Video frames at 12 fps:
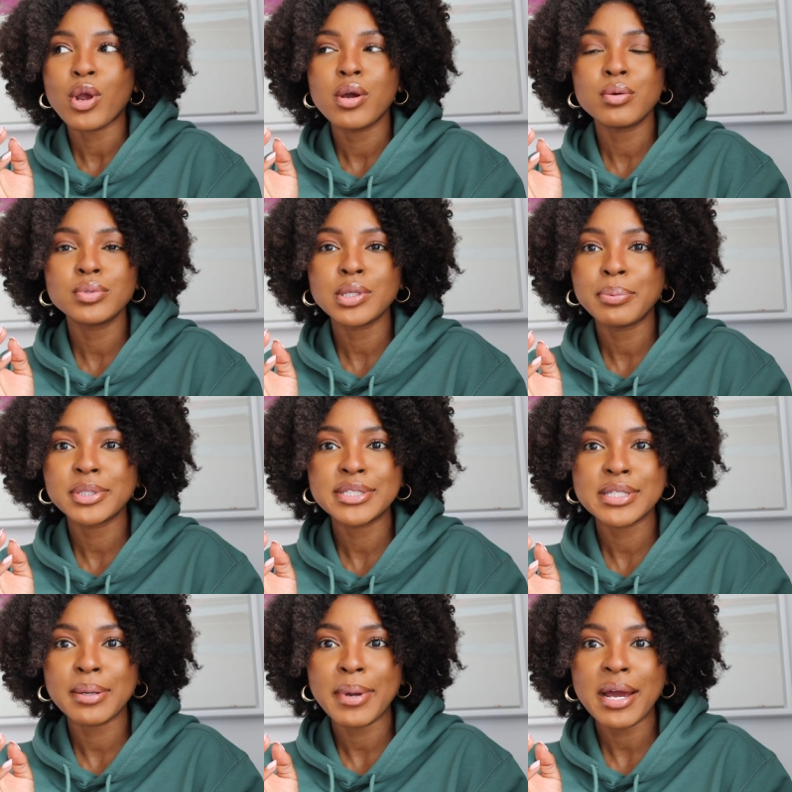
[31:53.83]
it was no pictures
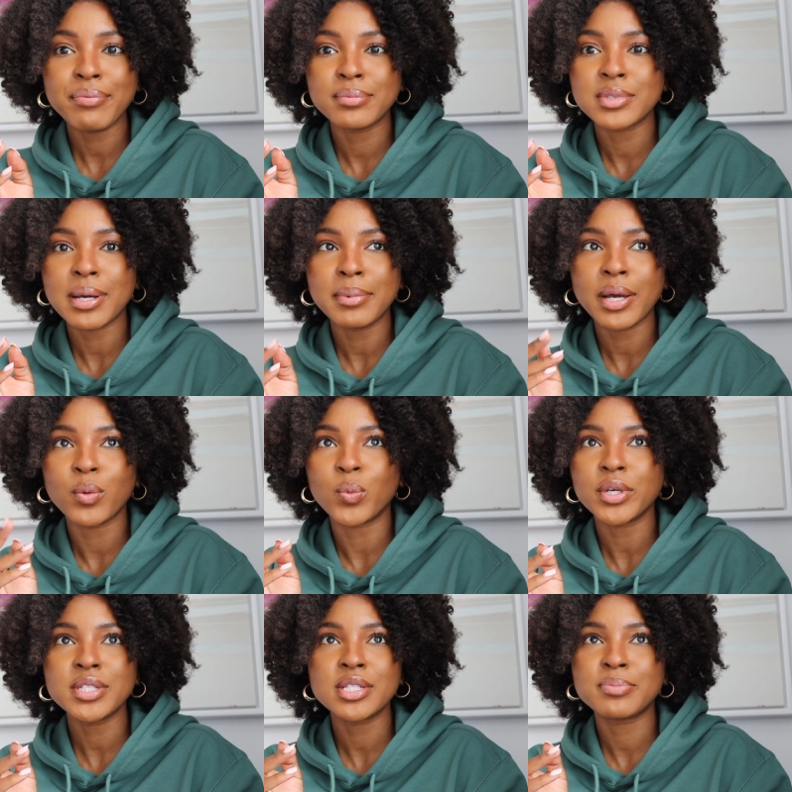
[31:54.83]
of the bathroom so i'm like
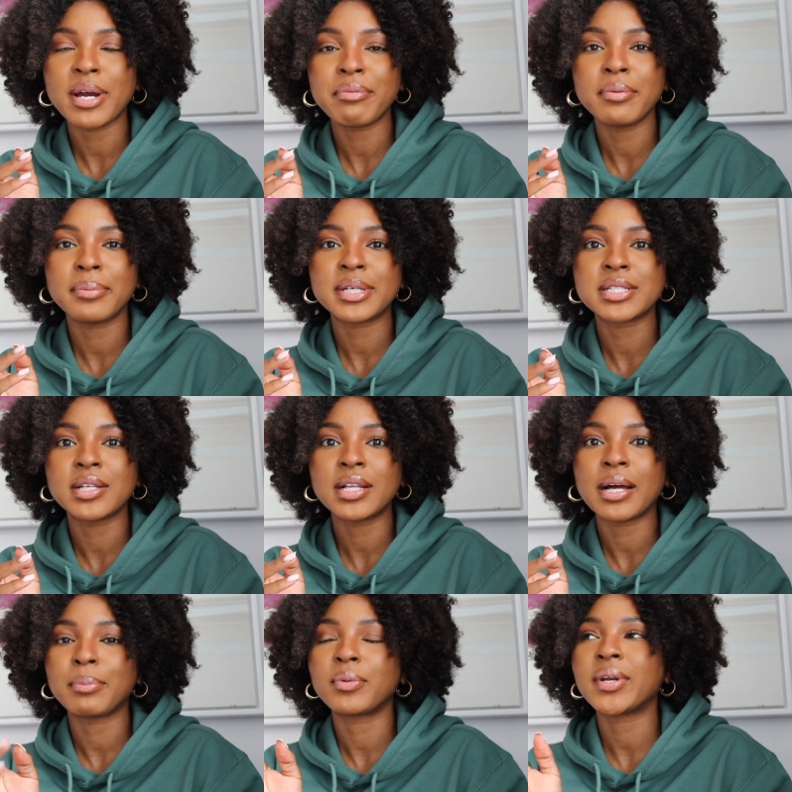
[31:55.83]
what is this bathroom about to look
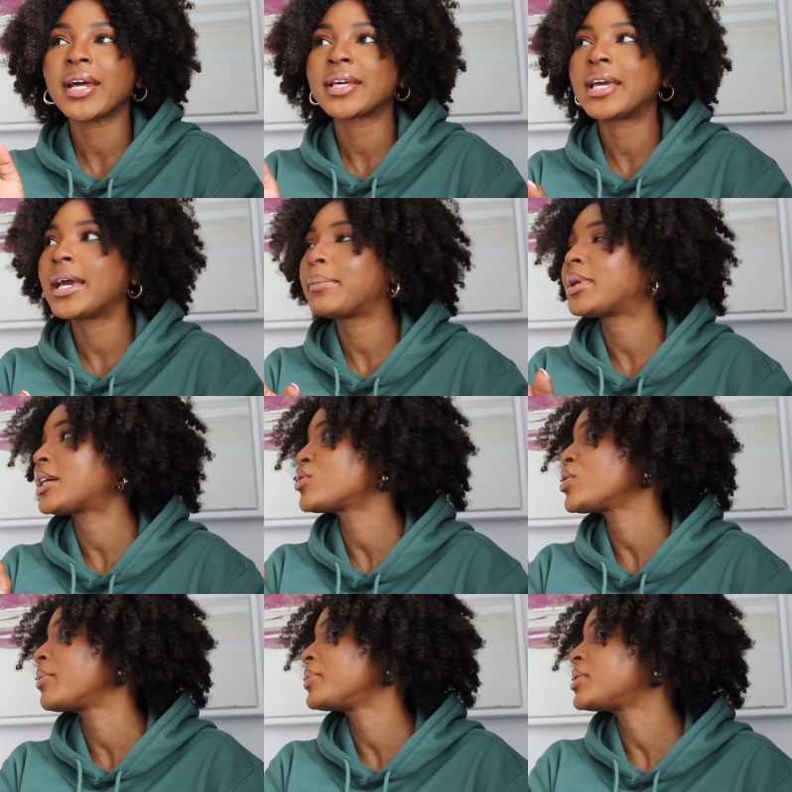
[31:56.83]
like but when i came and i
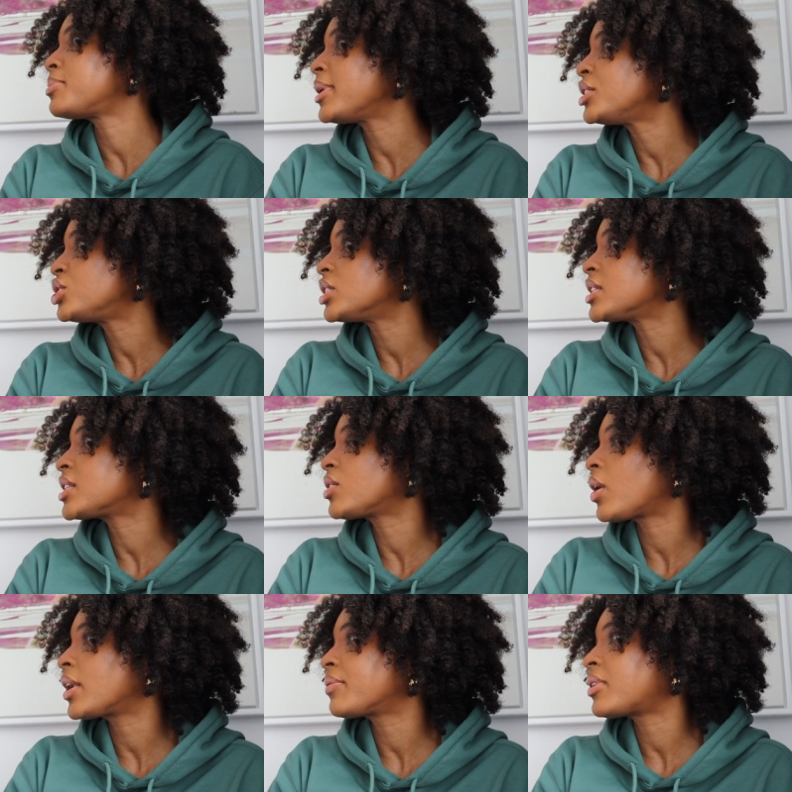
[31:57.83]
saw it was spacious and
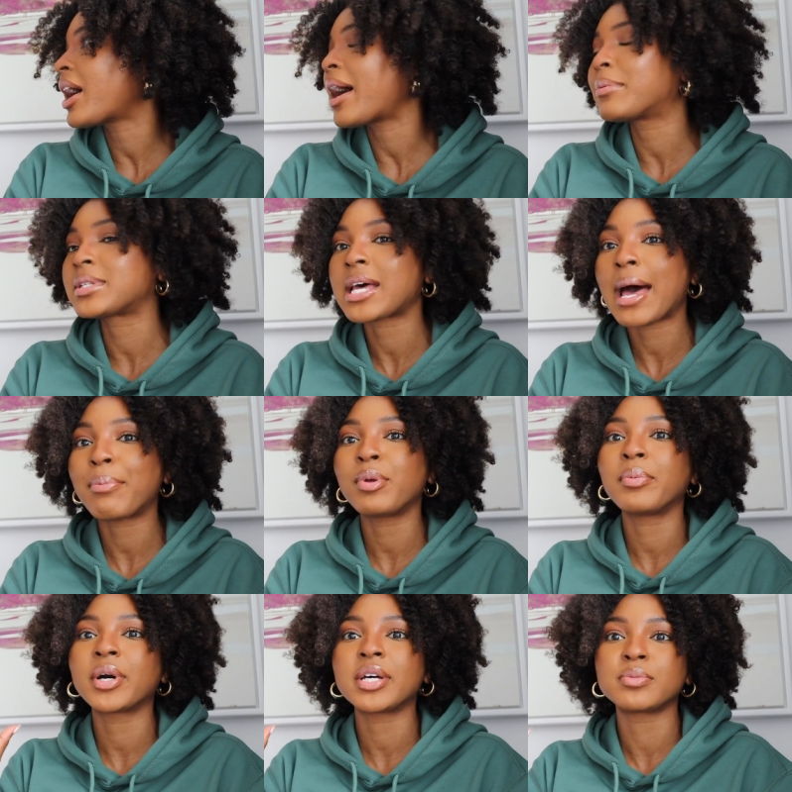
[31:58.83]
all of that i was happy
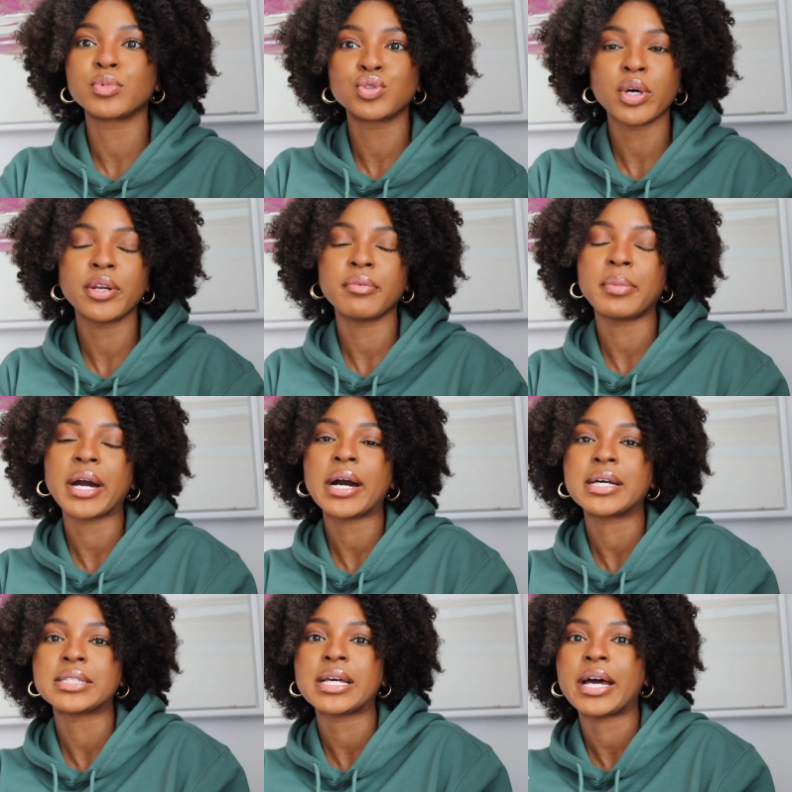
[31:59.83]
because majority of my
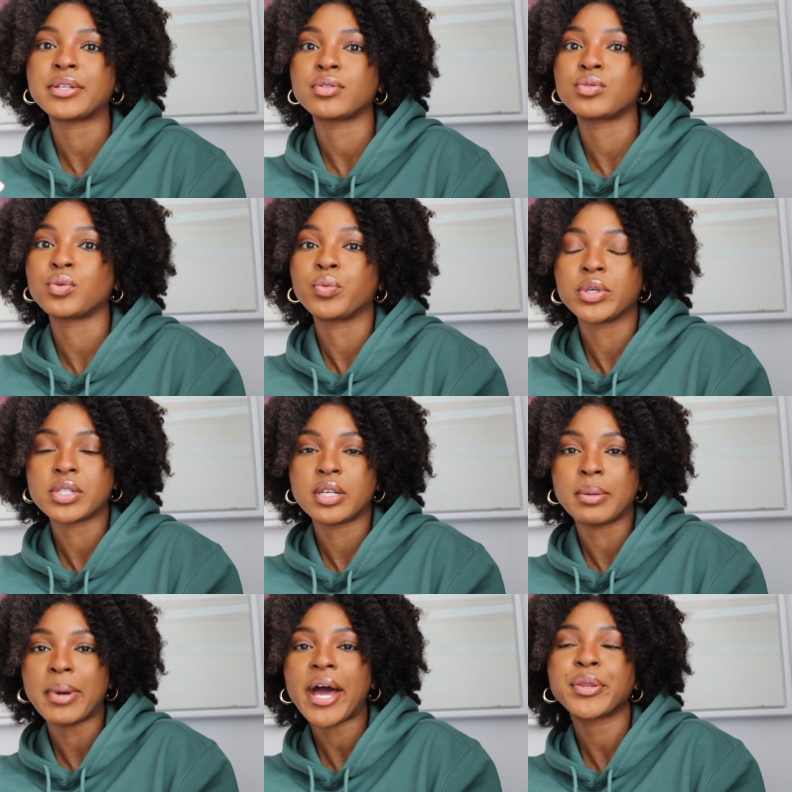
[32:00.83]
content i had to do was in
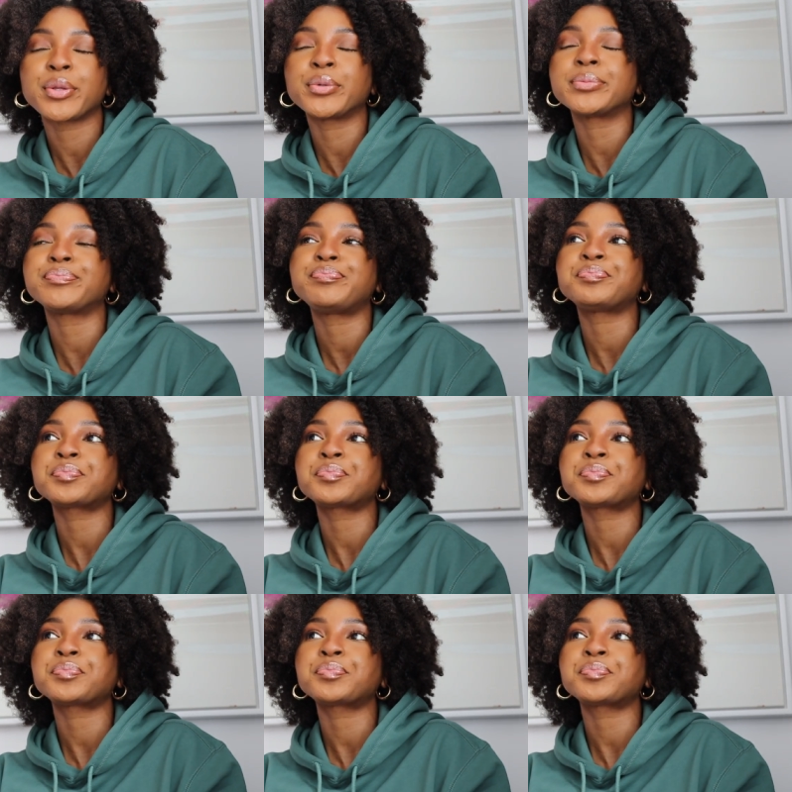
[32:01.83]
the bathroom